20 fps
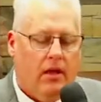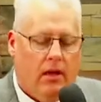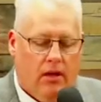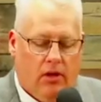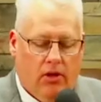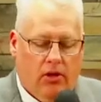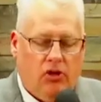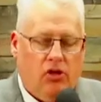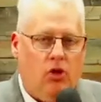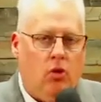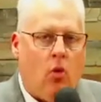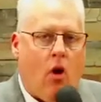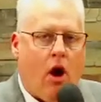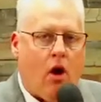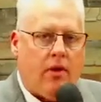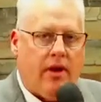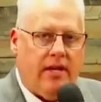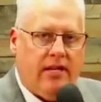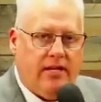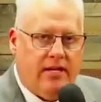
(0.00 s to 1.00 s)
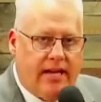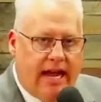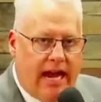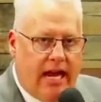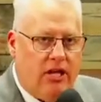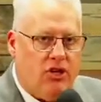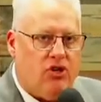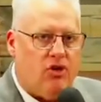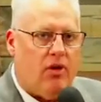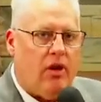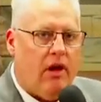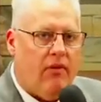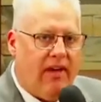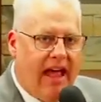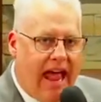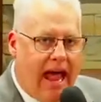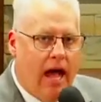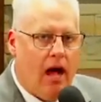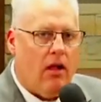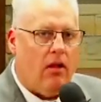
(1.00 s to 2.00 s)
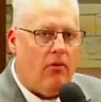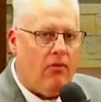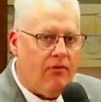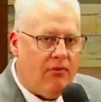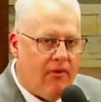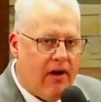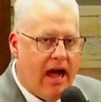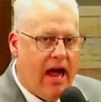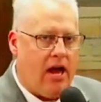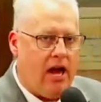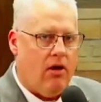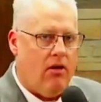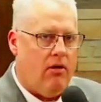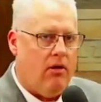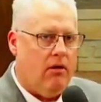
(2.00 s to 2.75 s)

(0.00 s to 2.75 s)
You are in danger of hellfire